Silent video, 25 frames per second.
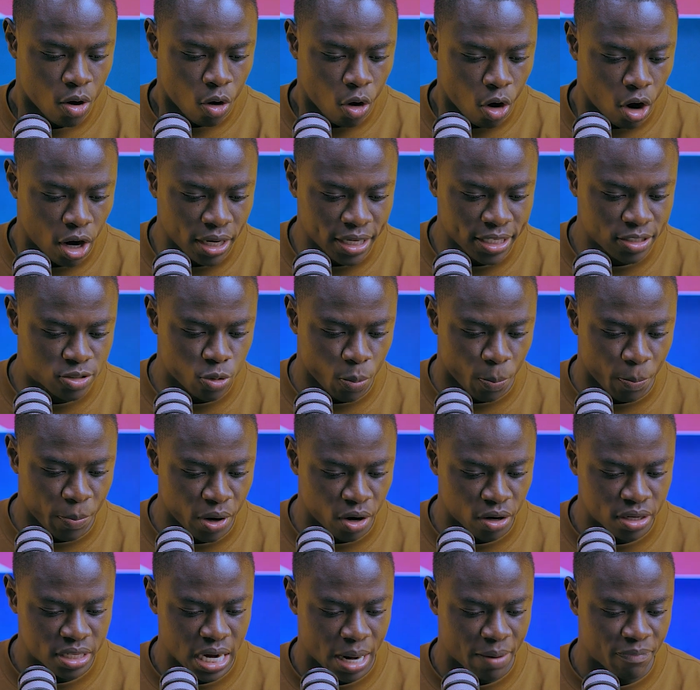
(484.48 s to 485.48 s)
only to
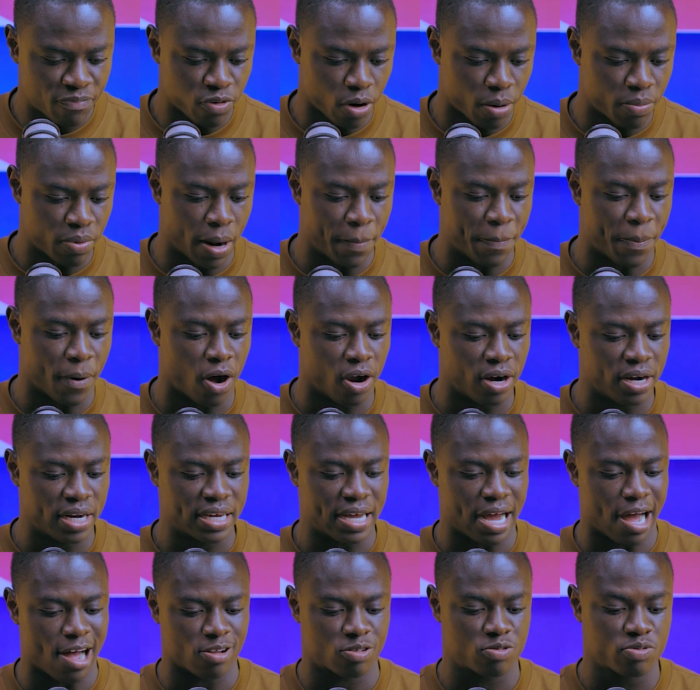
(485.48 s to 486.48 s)
milk them from
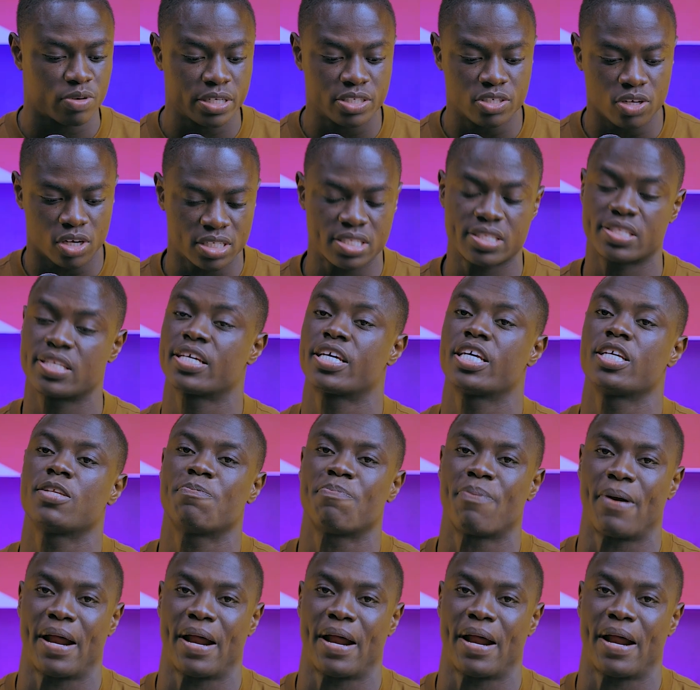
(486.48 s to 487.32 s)
Rapaholic outrageous ticket